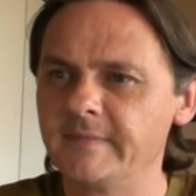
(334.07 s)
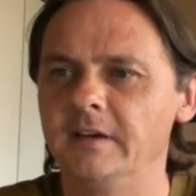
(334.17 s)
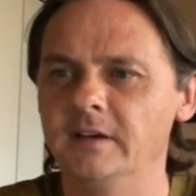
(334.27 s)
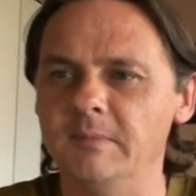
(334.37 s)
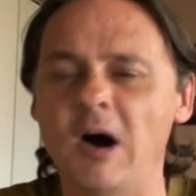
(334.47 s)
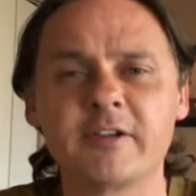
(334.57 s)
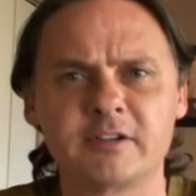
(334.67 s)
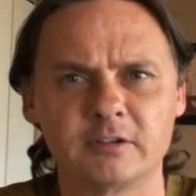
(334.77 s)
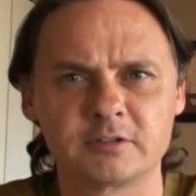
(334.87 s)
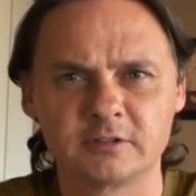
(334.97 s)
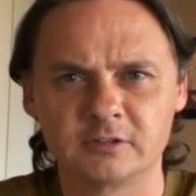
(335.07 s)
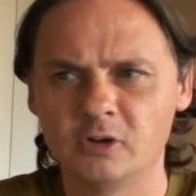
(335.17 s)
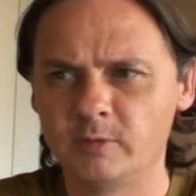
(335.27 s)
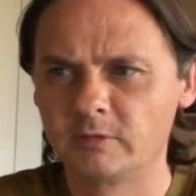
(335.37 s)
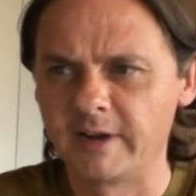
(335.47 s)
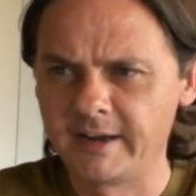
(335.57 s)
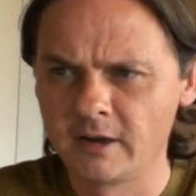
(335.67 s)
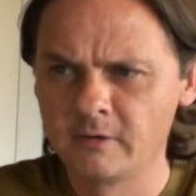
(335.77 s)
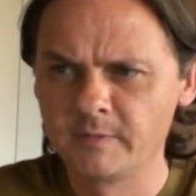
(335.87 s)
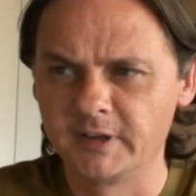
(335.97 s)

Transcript: Auditors to Global Radio,